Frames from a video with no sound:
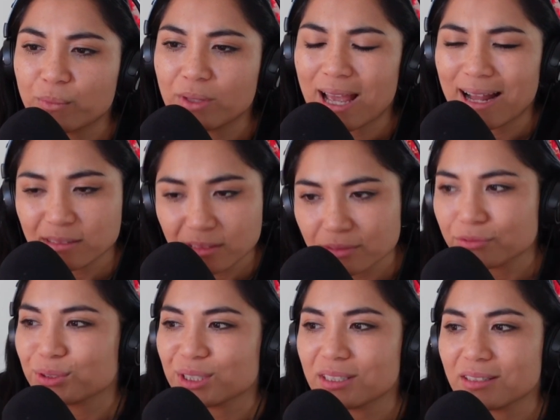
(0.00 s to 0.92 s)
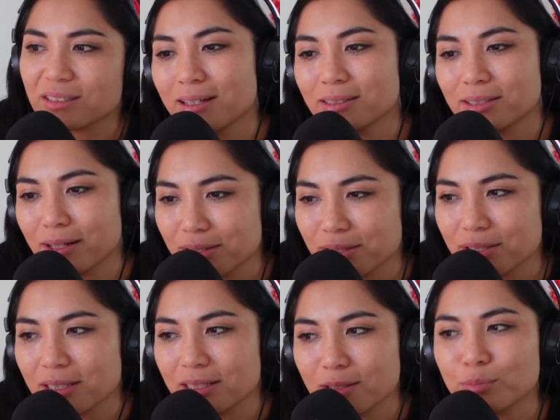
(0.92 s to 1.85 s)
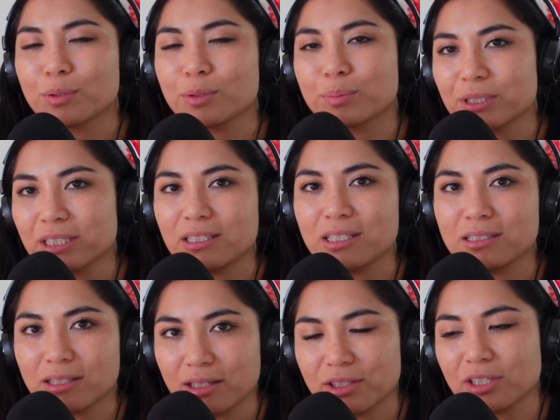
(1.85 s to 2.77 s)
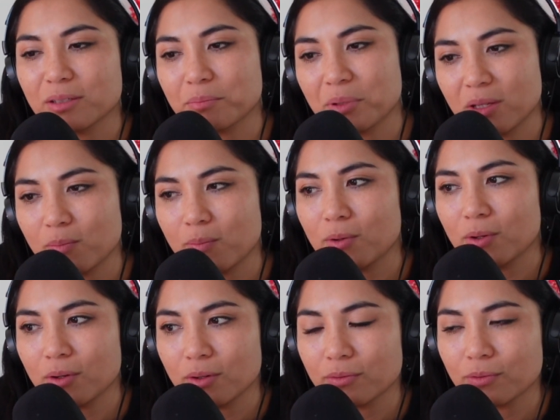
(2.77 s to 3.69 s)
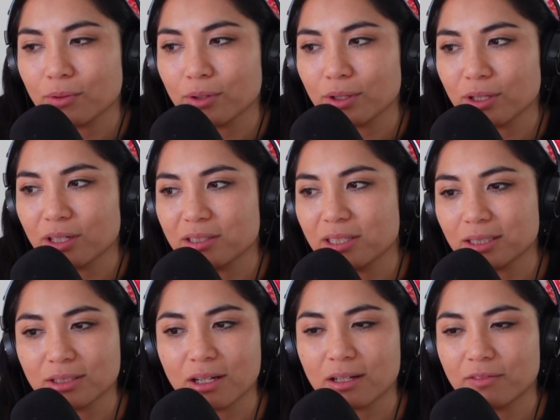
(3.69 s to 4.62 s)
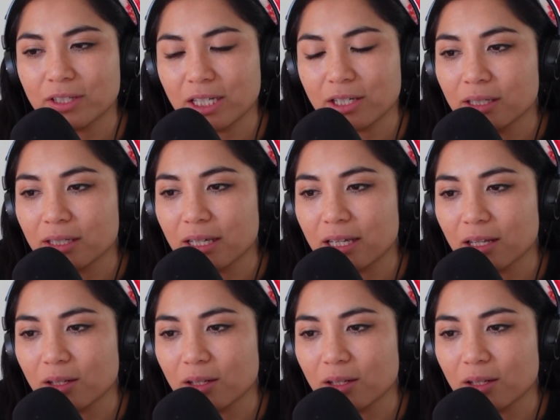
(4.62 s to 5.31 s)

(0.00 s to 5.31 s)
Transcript: actively inappropriately touching people for a TikTok video, and